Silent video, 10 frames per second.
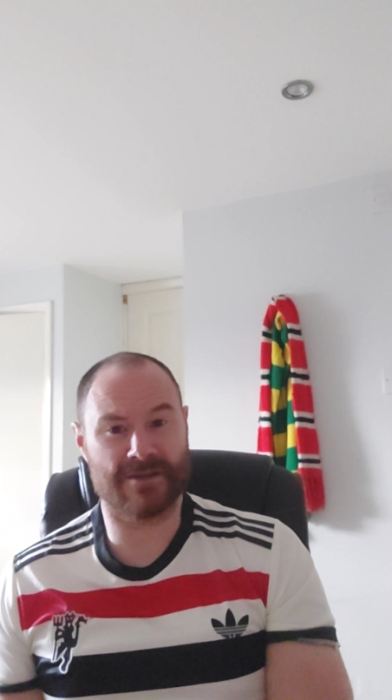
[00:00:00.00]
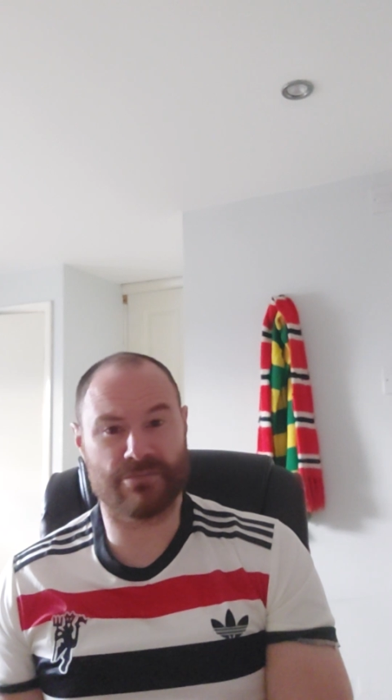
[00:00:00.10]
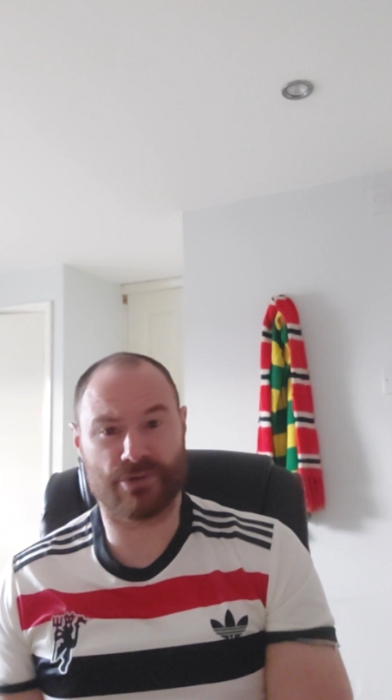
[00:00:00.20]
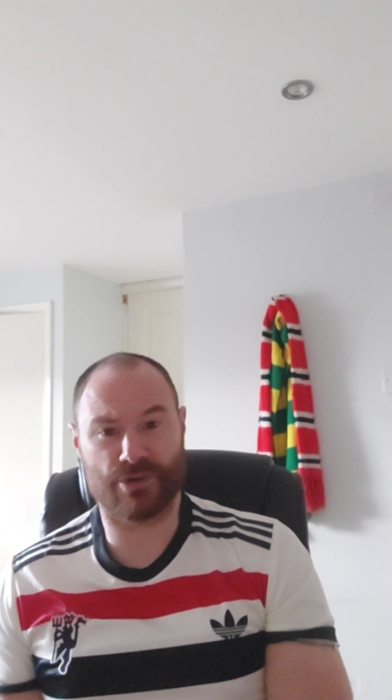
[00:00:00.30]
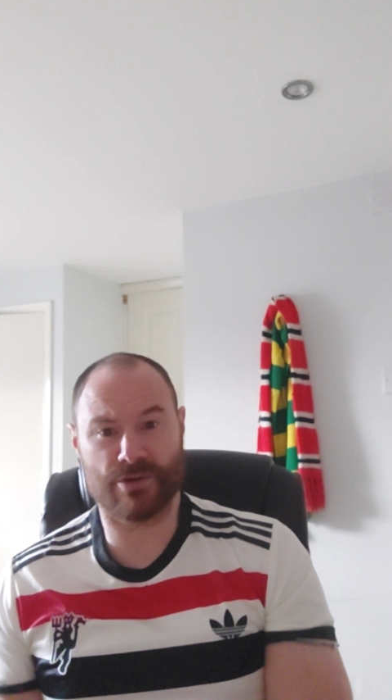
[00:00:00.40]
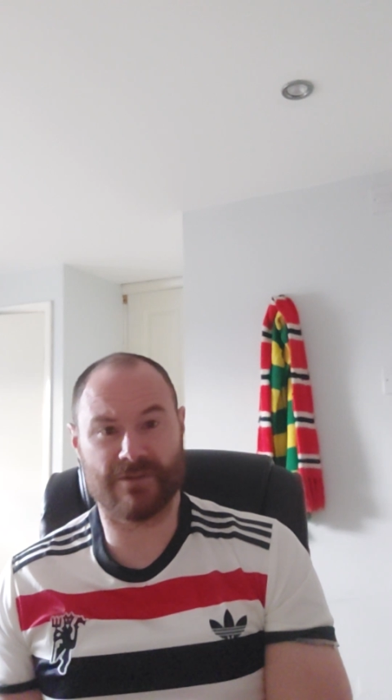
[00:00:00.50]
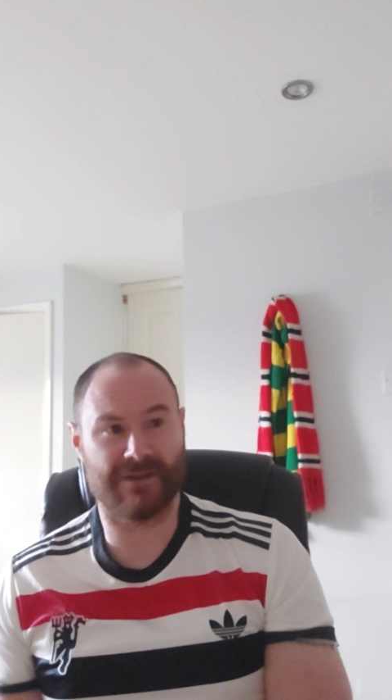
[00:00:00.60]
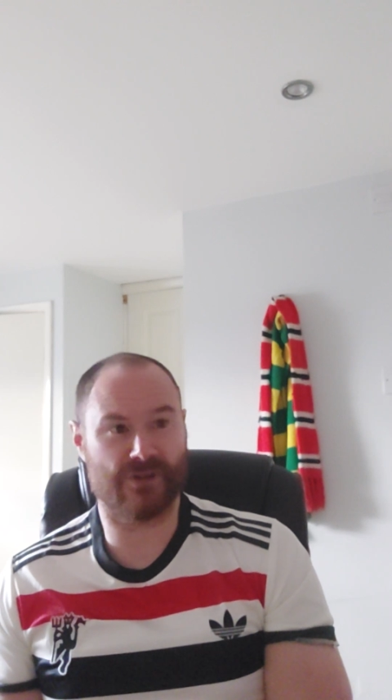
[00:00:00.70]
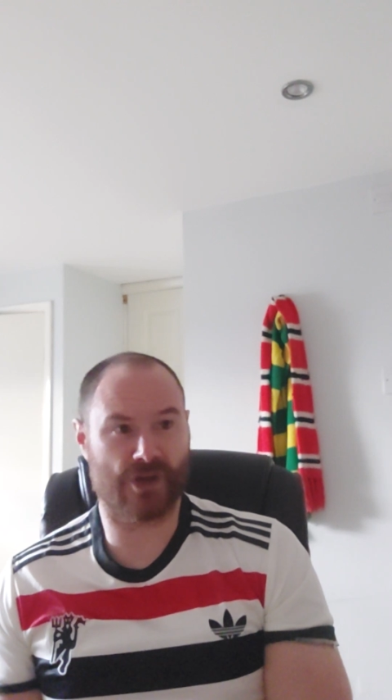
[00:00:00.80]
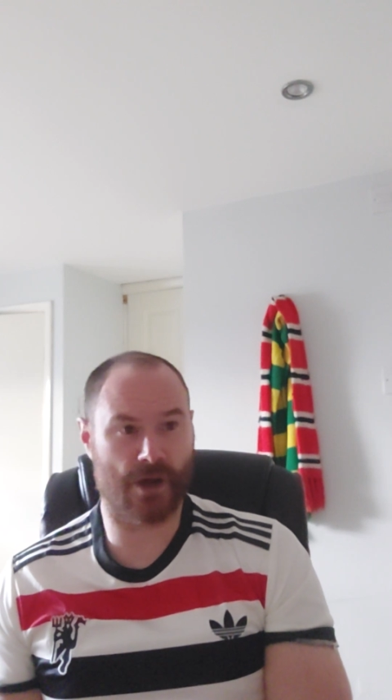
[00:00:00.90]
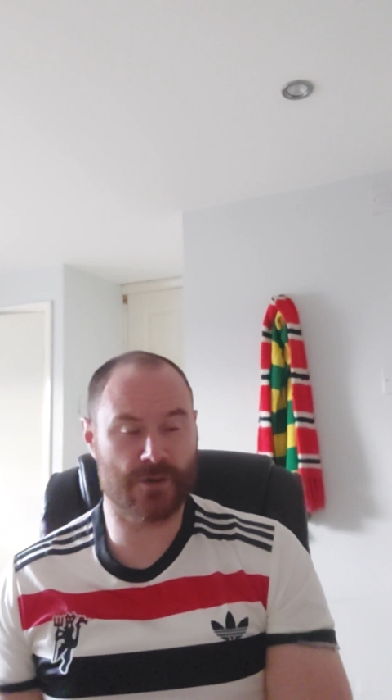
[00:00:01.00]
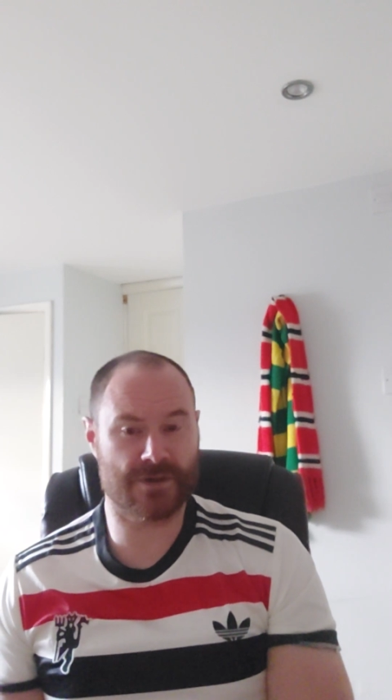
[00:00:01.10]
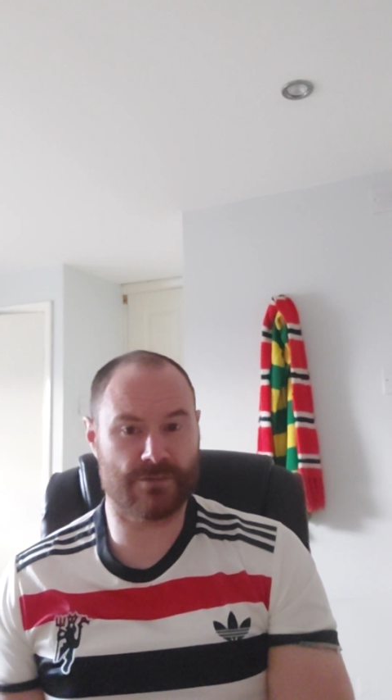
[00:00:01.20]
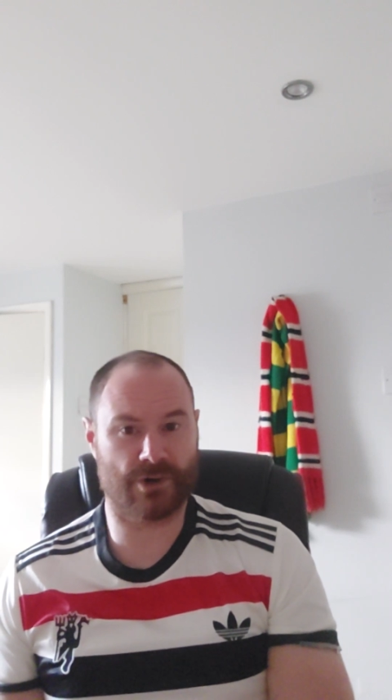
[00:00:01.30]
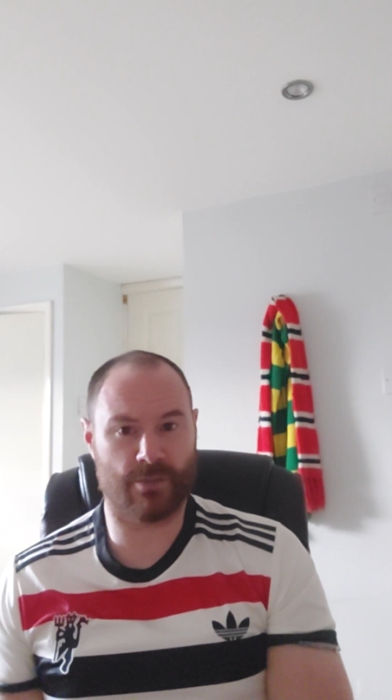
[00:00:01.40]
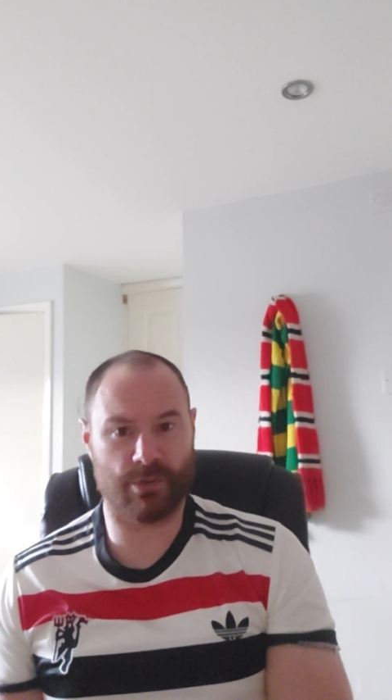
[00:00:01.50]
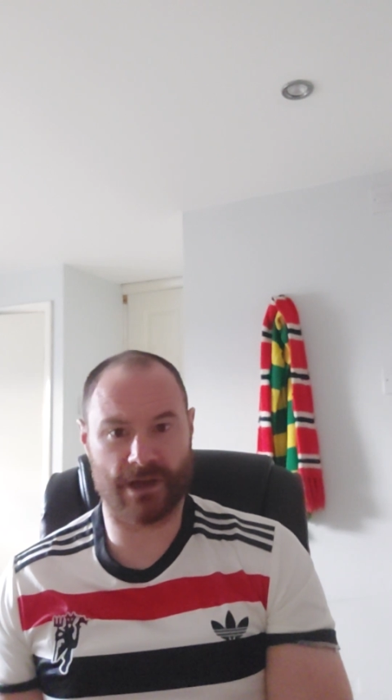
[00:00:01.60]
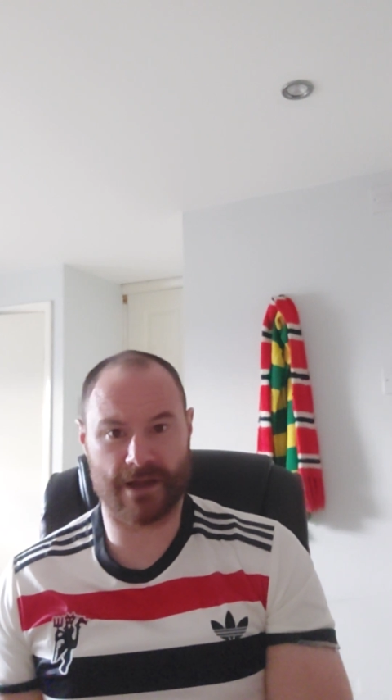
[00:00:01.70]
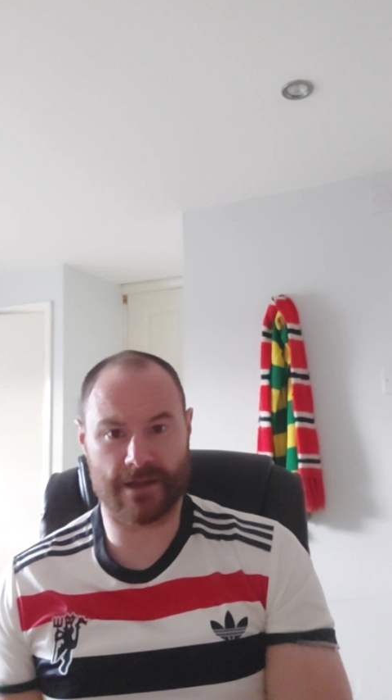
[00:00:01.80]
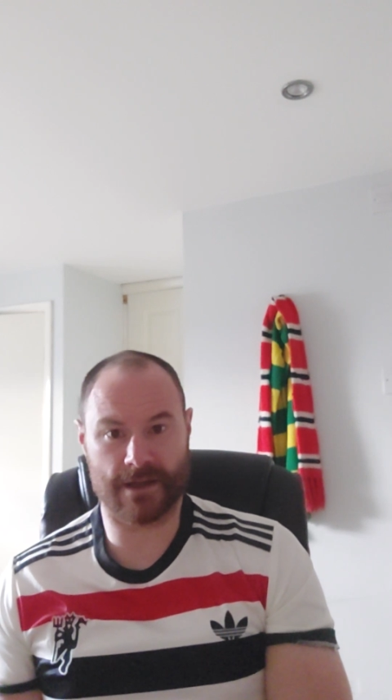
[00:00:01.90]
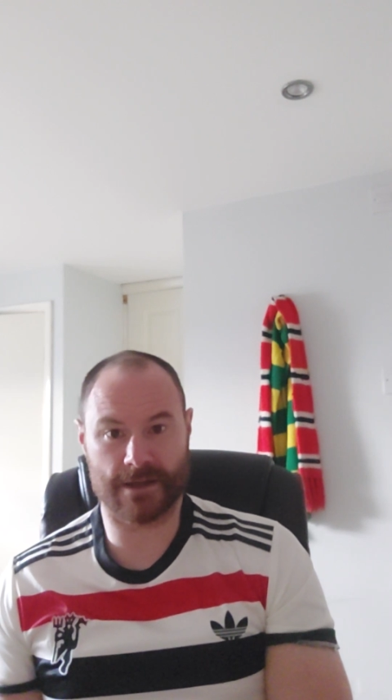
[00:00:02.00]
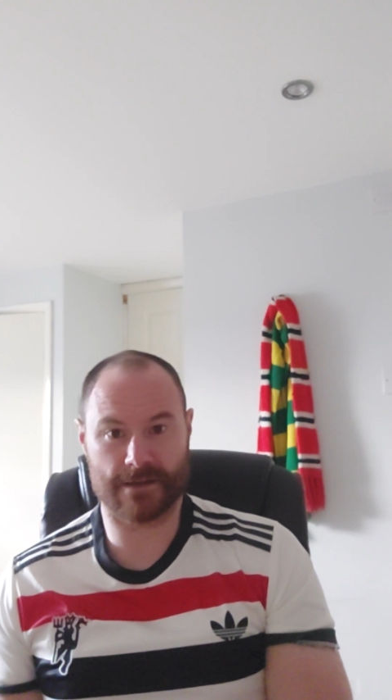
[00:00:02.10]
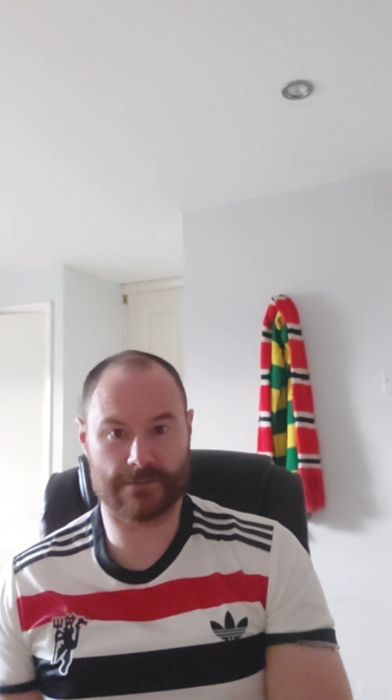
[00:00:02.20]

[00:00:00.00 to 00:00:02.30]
improve, and if you coach him properly, I think